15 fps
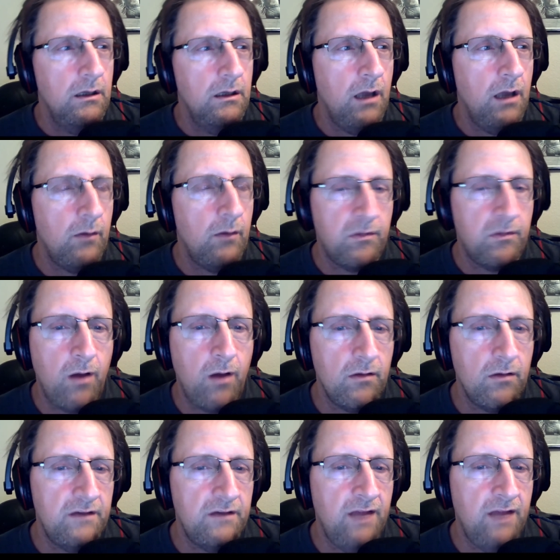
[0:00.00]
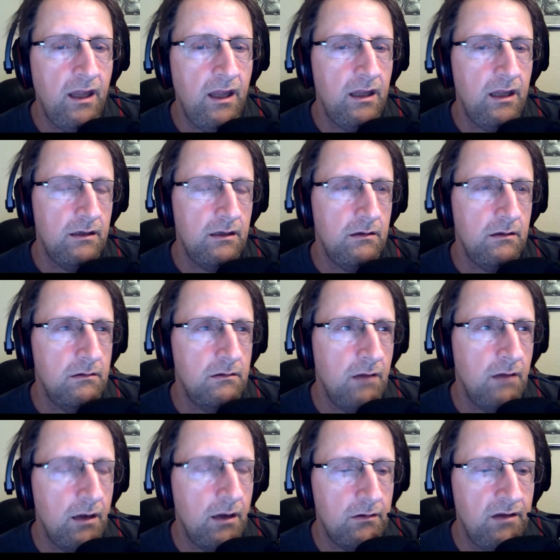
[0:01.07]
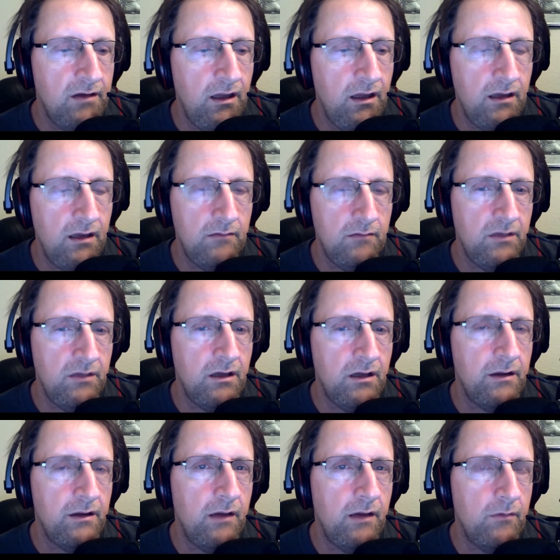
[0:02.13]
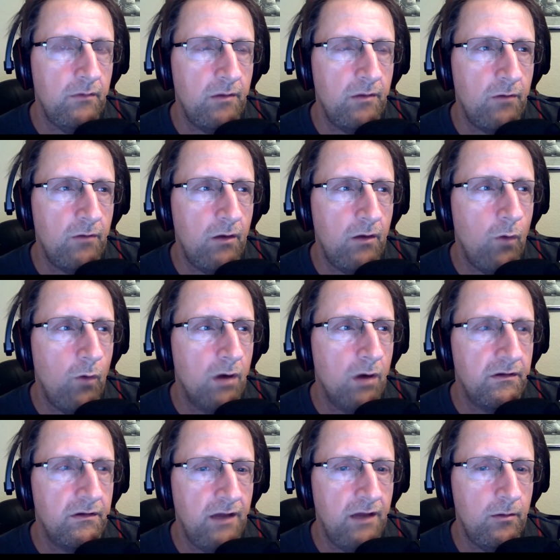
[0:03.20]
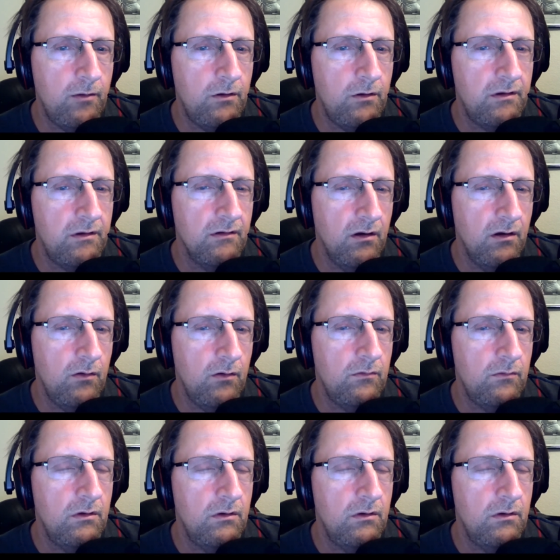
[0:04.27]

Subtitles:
I was probably 9 or 10, because I remember I walked the neighborhoods alone.